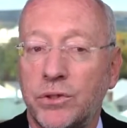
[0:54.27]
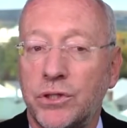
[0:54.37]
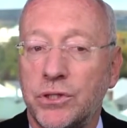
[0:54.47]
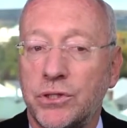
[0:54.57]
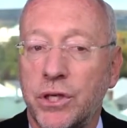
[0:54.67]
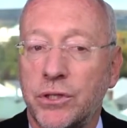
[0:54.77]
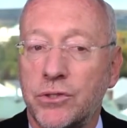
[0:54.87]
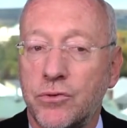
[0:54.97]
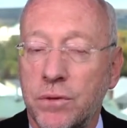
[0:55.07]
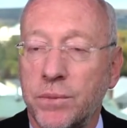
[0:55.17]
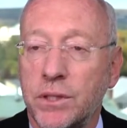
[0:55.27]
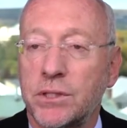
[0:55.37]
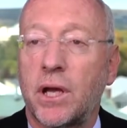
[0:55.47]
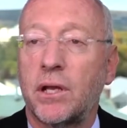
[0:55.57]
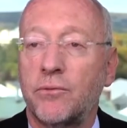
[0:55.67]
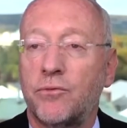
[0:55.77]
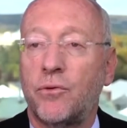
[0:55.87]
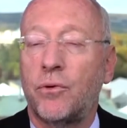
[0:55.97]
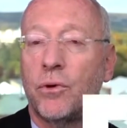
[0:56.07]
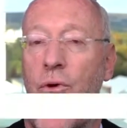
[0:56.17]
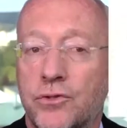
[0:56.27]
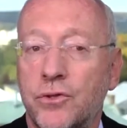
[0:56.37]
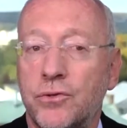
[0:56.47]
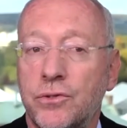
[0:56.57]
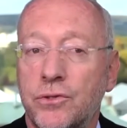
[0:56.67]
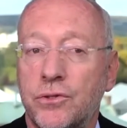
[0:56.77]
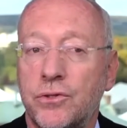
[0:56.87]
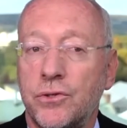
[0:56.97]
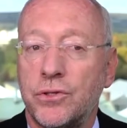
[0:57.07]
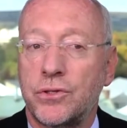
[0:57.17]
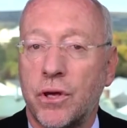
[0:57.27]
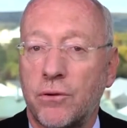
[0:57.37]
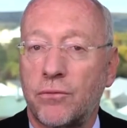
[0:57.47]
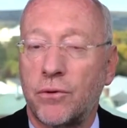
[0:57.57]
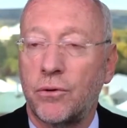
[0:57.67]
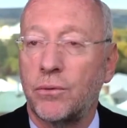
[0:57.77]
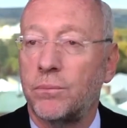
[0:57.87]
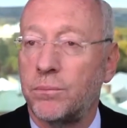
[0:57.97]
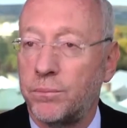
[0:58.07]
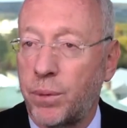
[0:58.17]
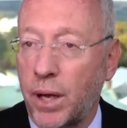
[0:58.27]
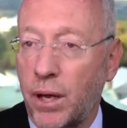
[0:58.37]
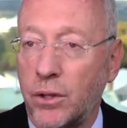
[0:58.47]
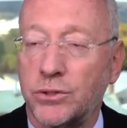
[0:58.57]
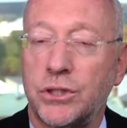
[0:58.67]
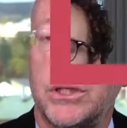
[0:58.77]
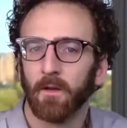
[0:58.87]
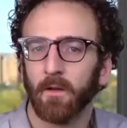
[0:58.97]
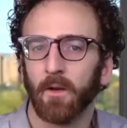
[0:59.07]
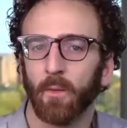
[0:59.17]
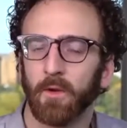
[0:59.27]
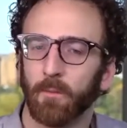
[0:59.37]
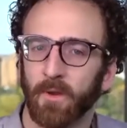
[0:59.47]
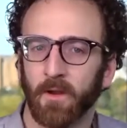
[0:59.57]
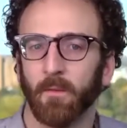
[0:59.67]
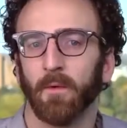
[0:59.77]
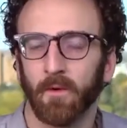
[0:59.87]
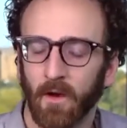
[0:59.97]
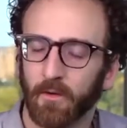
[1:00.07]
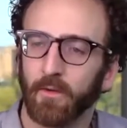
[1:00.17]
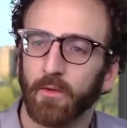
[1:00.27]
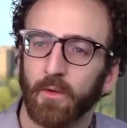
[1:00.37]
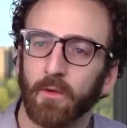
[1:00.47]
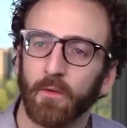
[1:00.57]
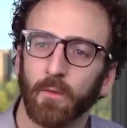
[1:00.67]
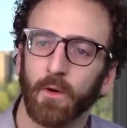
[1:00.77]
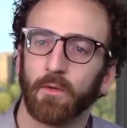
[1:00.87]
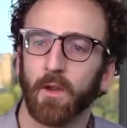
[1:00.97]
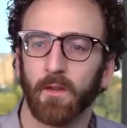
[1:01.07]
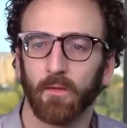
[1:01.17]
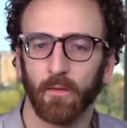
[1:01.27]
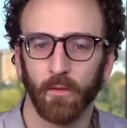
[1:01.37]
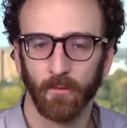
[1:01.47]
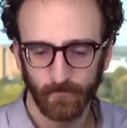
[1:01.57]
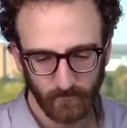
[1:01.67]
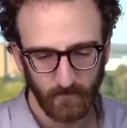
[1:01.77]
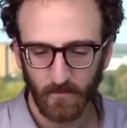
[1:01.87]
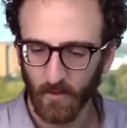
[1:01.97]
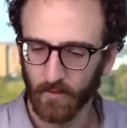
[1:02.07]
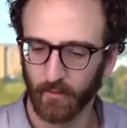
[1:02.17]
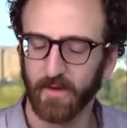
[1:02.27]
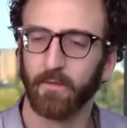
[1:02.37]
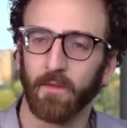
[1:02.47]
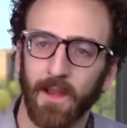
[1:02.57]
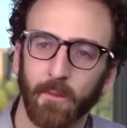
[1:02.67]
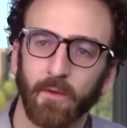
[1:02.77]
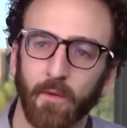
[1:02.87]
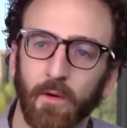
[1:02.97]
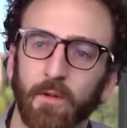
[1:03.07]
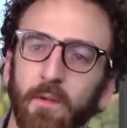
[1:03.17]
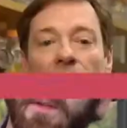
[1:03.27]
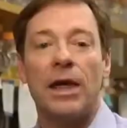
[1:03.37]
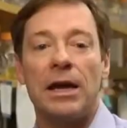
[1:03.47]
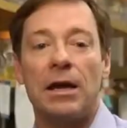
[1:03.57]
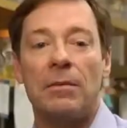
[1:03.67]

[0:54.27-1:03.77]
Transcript: which is extremely exciting for students to discover biology. When you become a graduate student, you rotate through three different laboratories. They